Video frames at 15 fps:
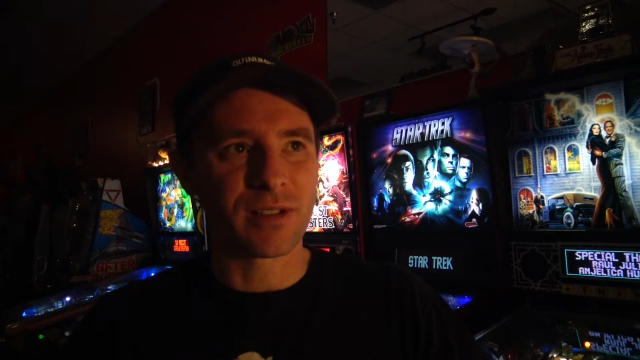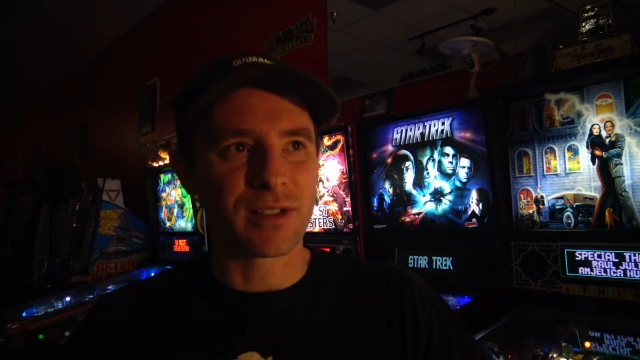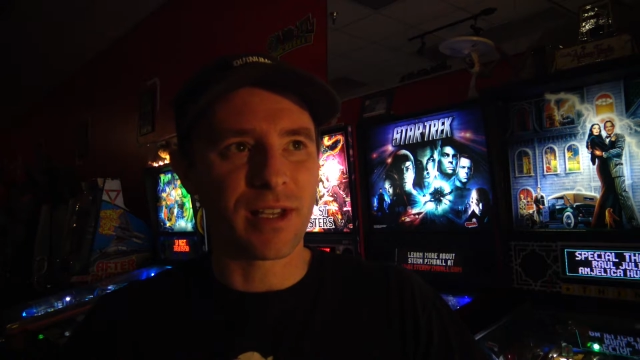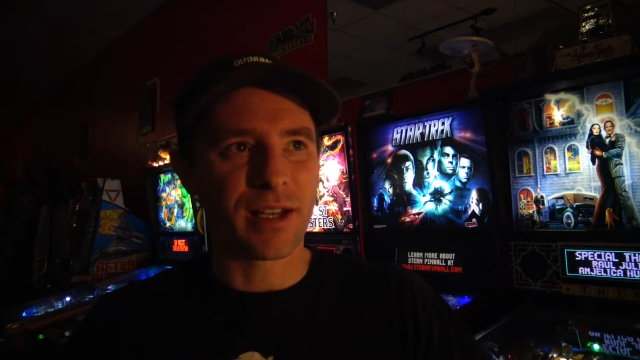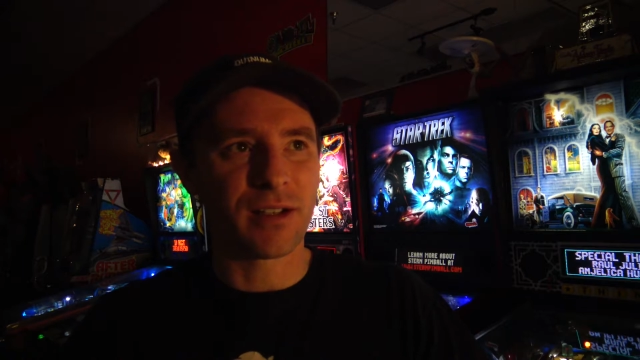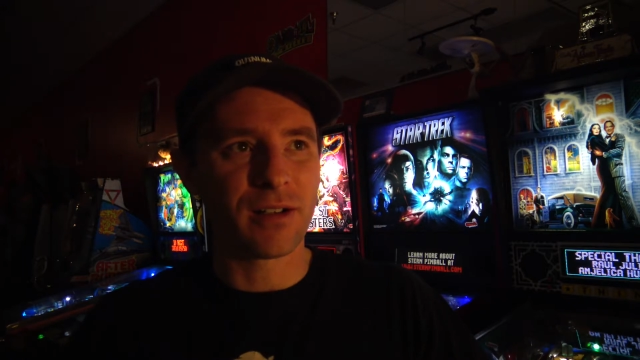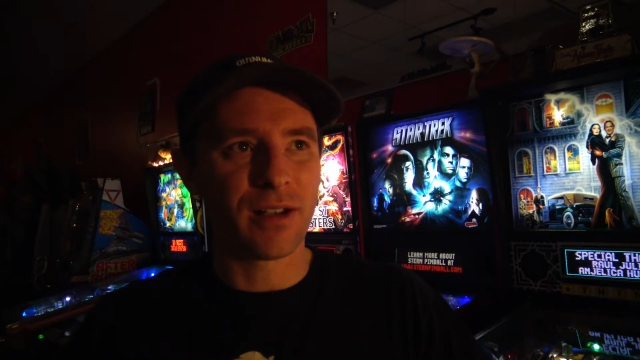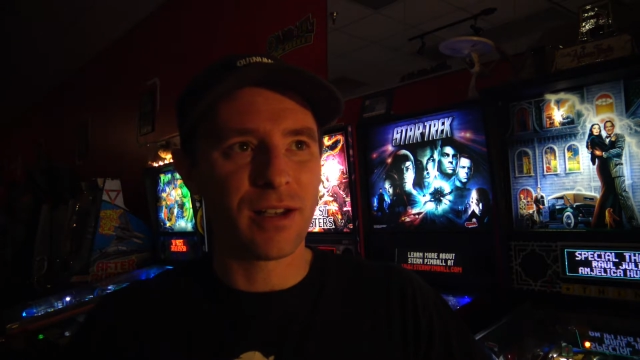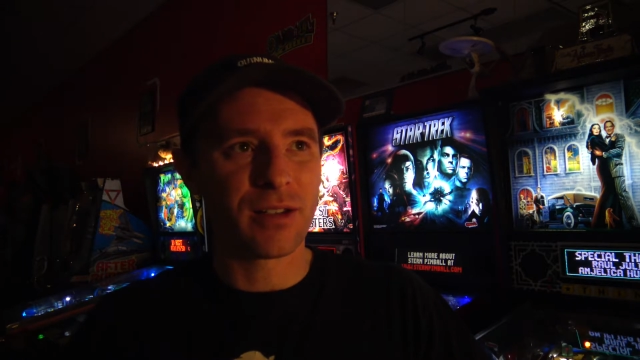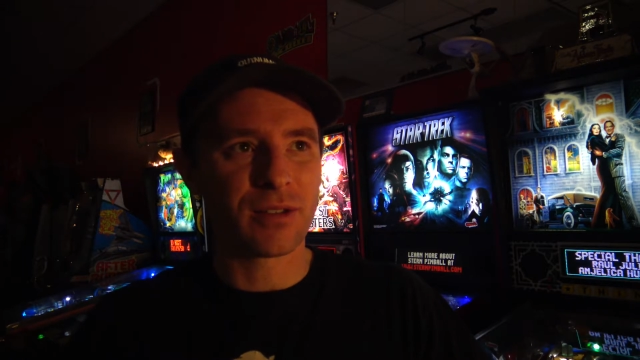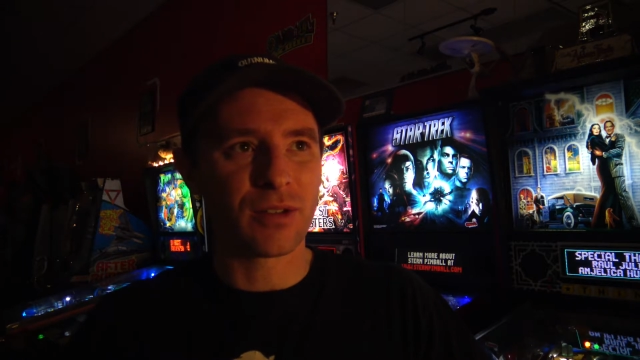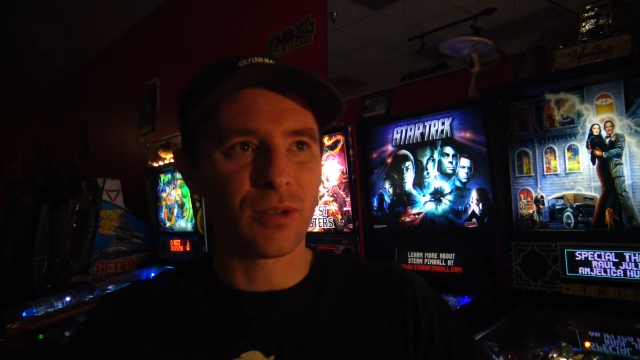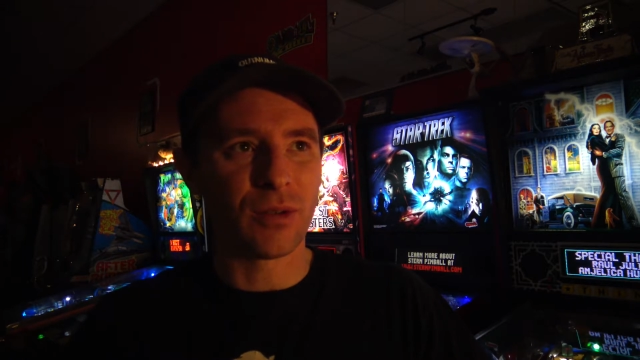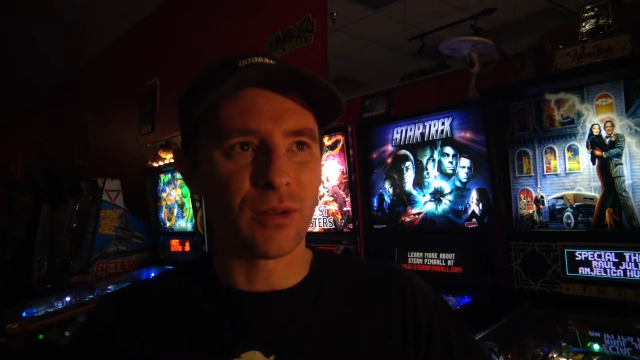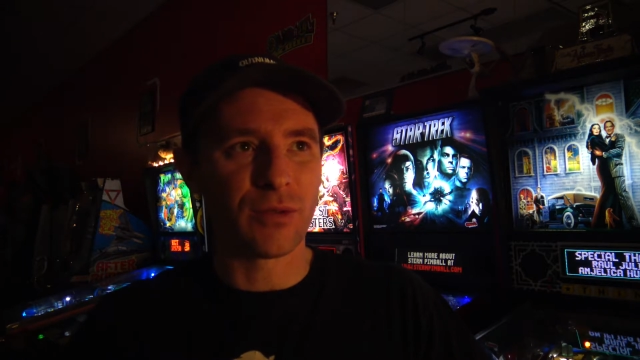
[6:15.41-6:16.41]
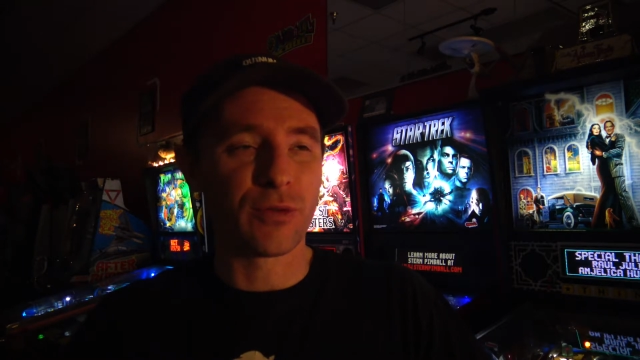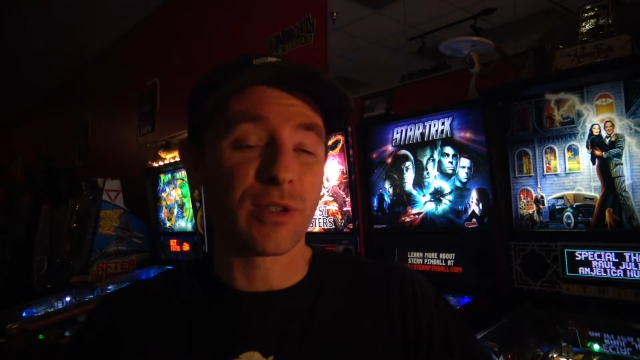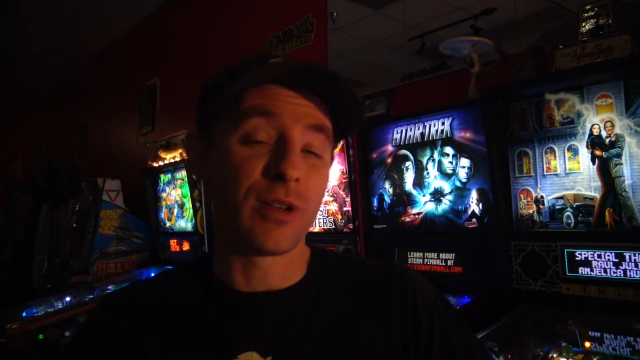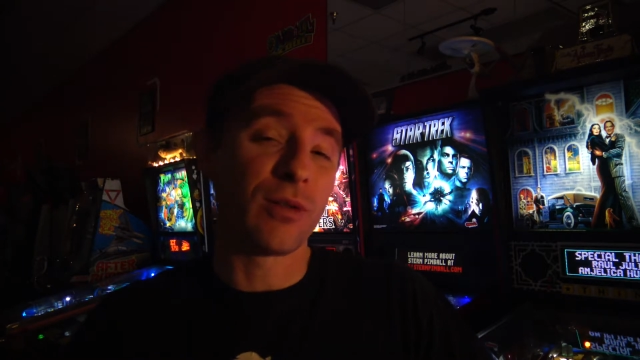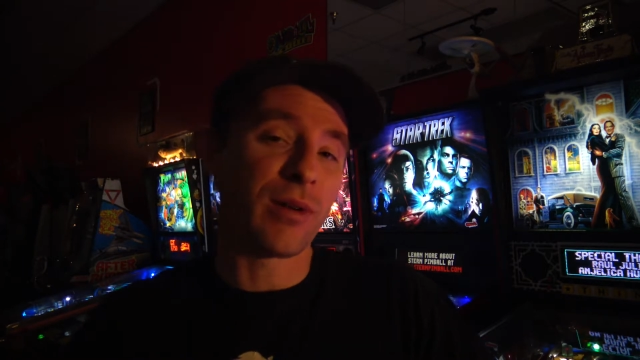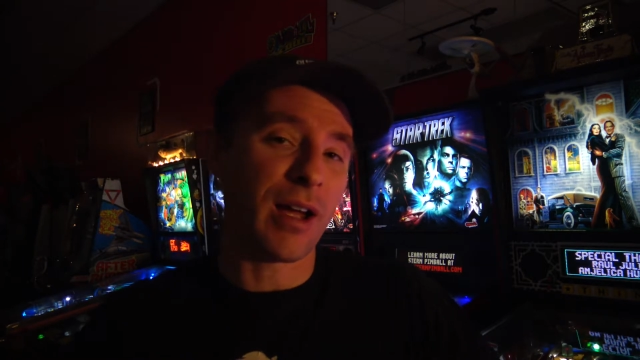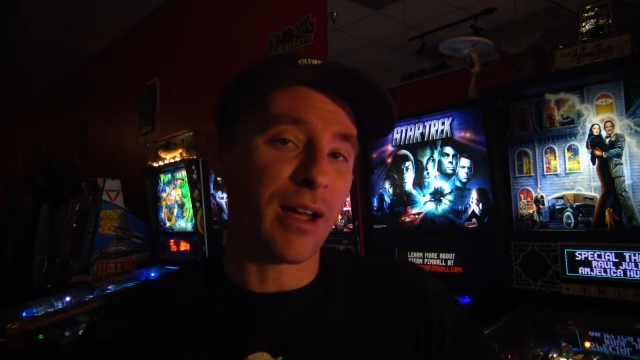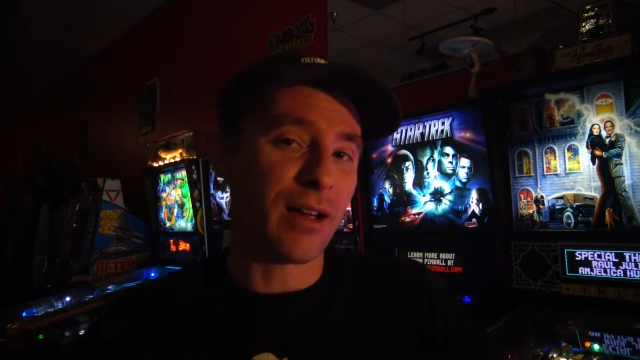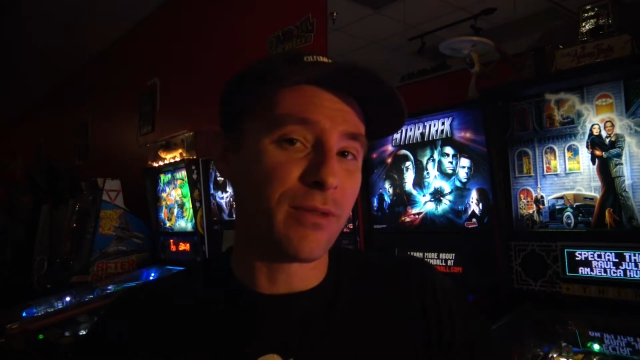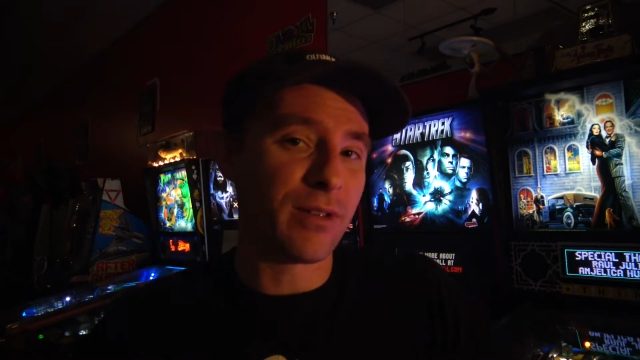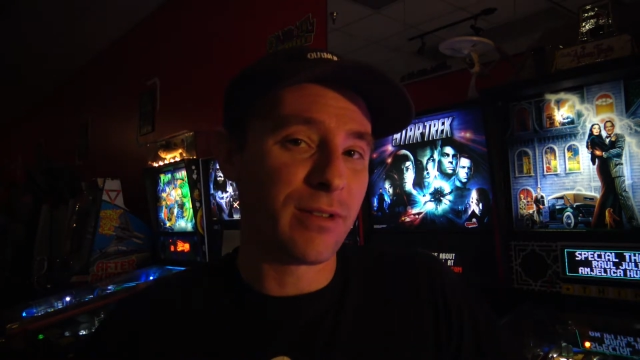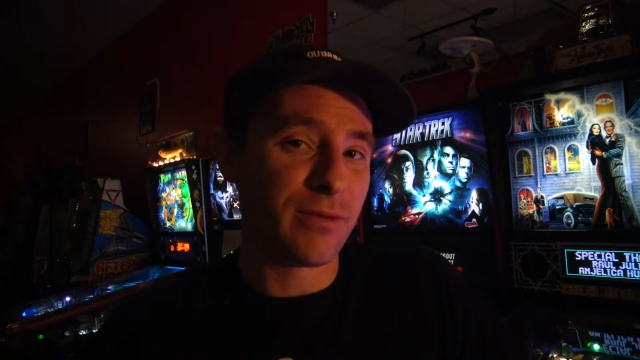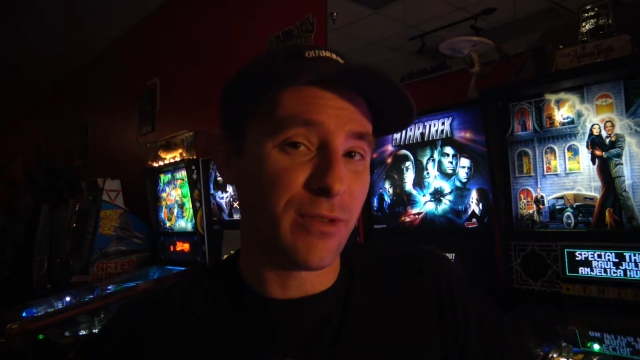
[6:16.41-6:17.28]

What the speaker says: Saturday, so if we don't have it,